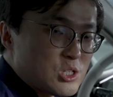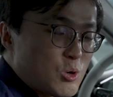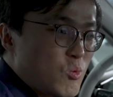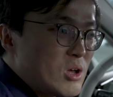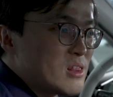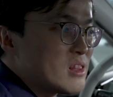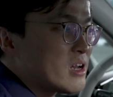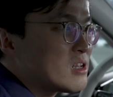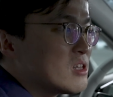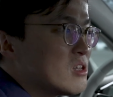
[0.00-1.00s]
So when
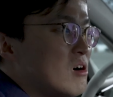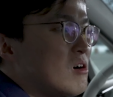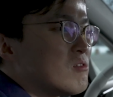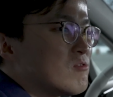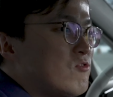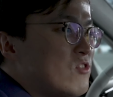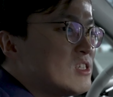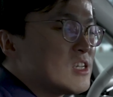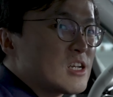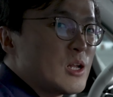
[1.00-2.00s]
they are not
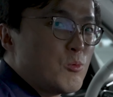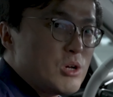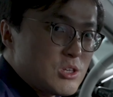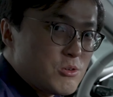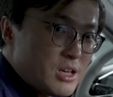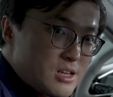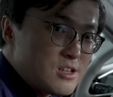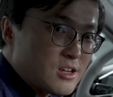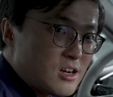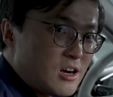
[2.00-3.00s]
physically with you
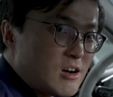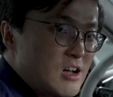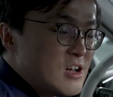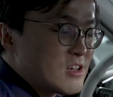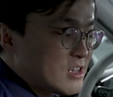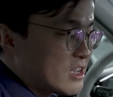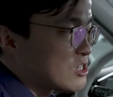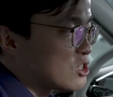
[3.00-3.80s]
in the car, they can